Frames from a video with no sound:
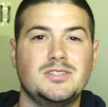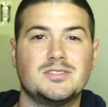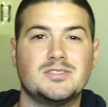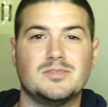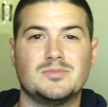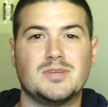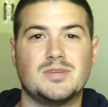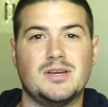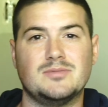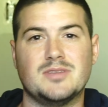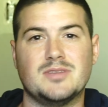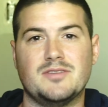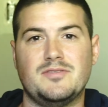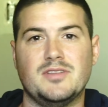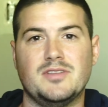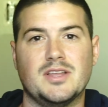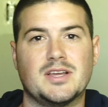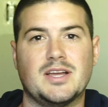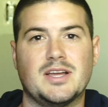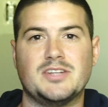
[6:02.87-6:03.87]
sometimes I
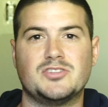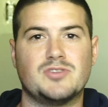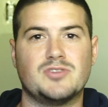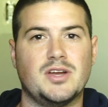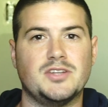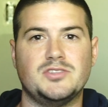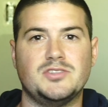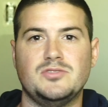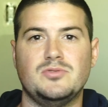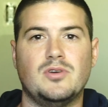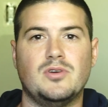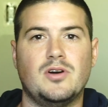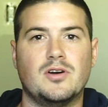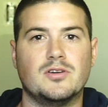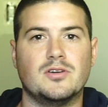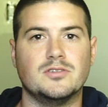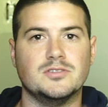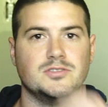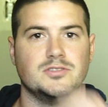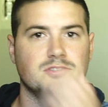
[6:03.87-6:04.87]
feel like I try too
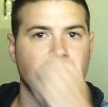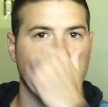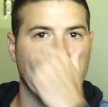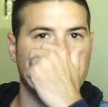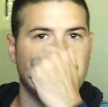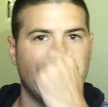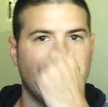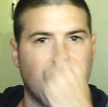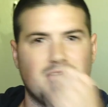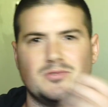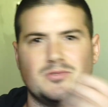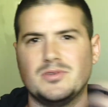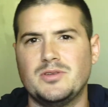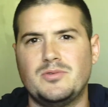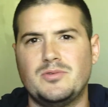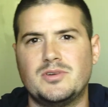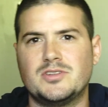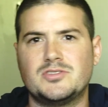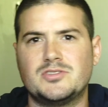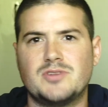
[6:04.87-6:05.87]
hard, and so I don't really
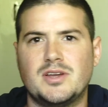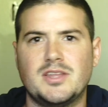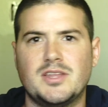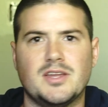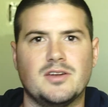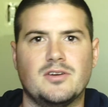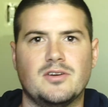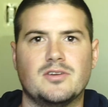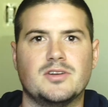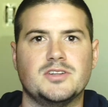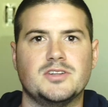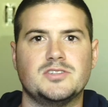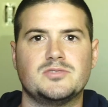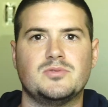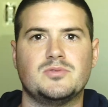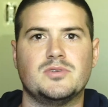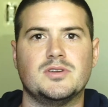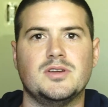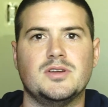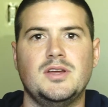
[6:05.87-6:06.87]
want to try that hard. I just
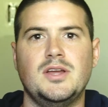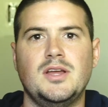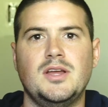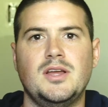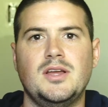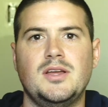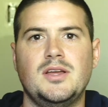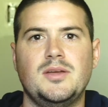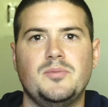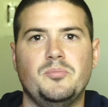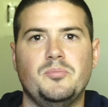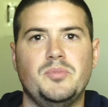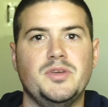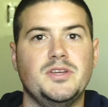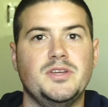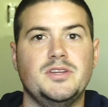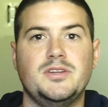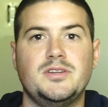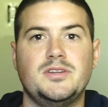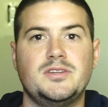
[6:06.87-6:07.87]
want to
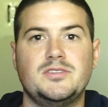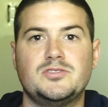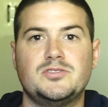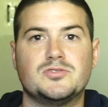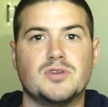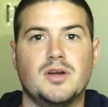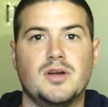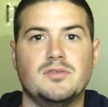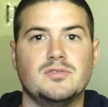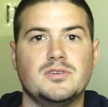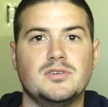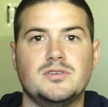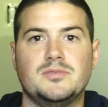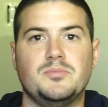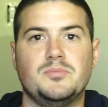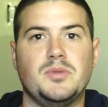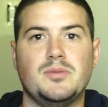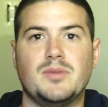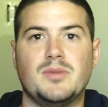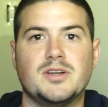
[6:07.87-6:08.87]
be Trevor
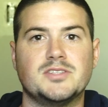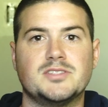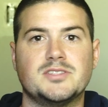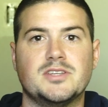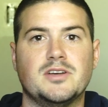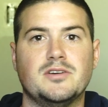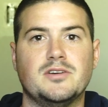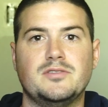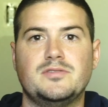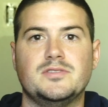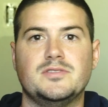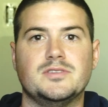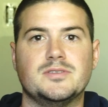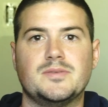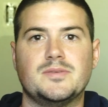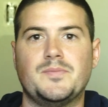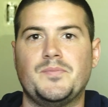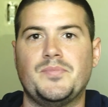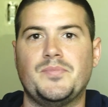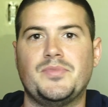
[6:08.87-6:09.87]
and be myself, and
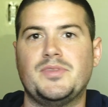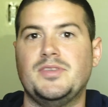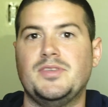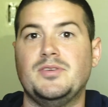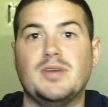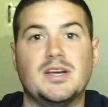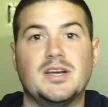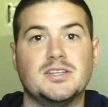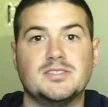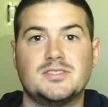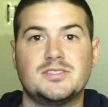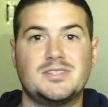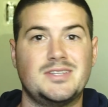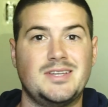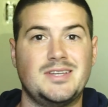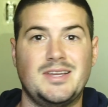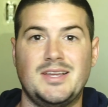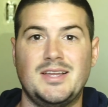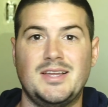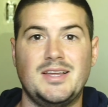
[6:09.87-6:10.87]
you guys
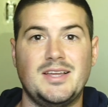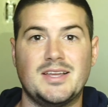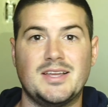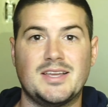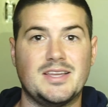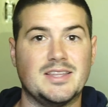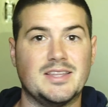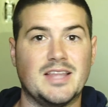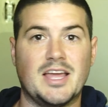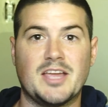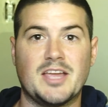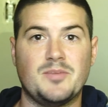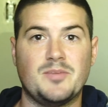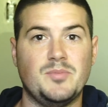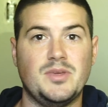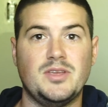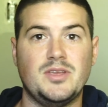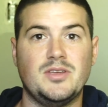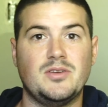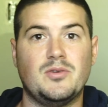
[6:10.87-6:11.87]
can like
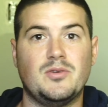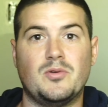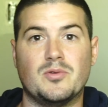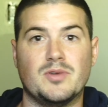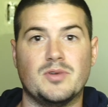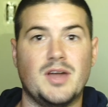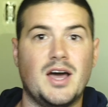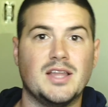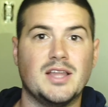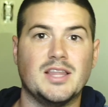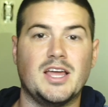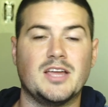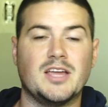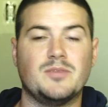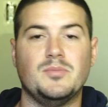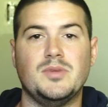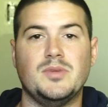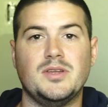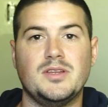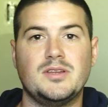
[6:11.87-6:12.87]
me or not like
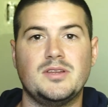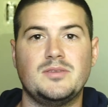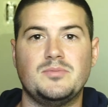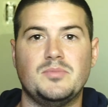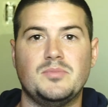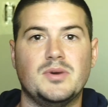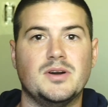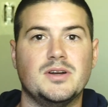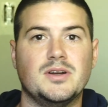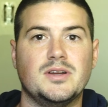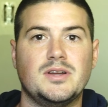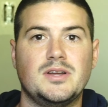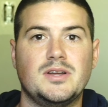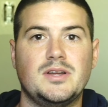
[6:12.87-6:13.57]
me, but